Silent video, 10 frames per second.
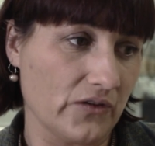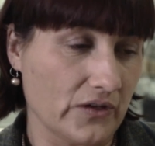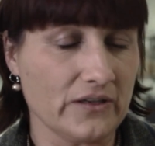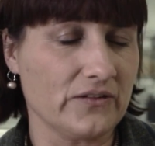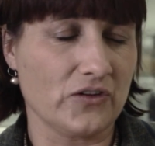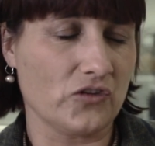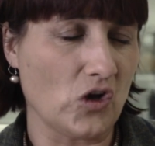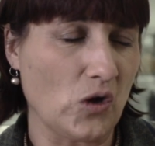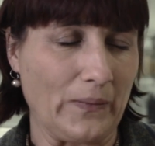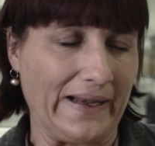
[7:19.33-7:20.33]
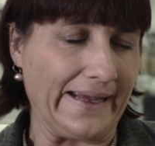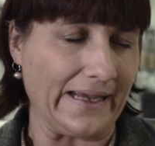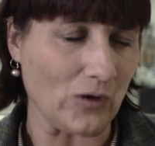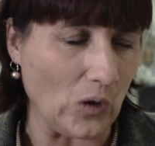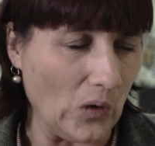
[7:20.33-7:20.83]
scientists are
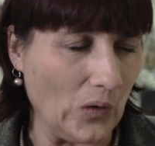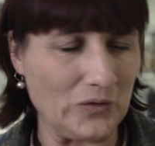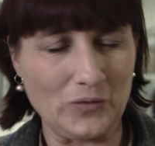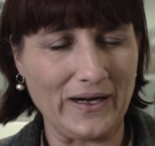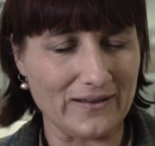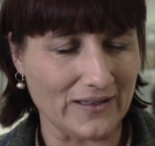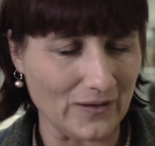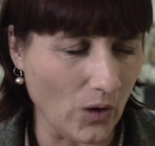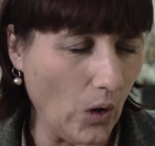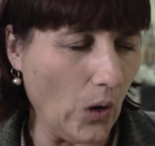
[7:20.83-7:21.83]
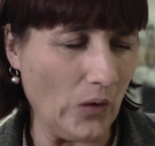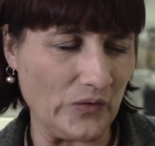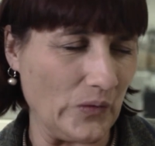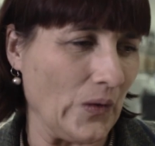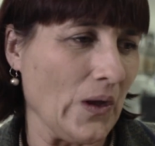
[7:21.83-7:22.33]
playing God or acting
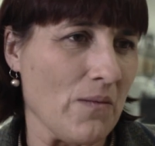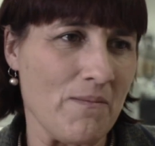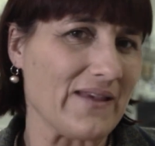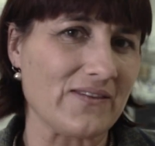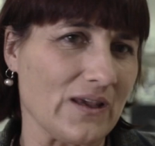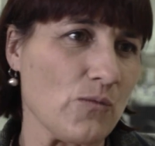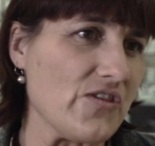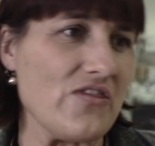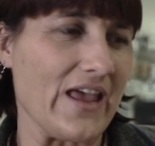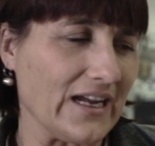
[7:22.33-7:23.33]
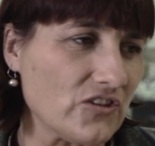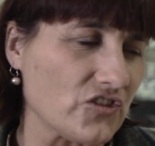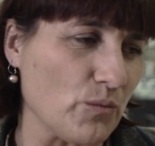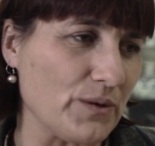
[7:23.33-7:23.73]
God or messing with nature.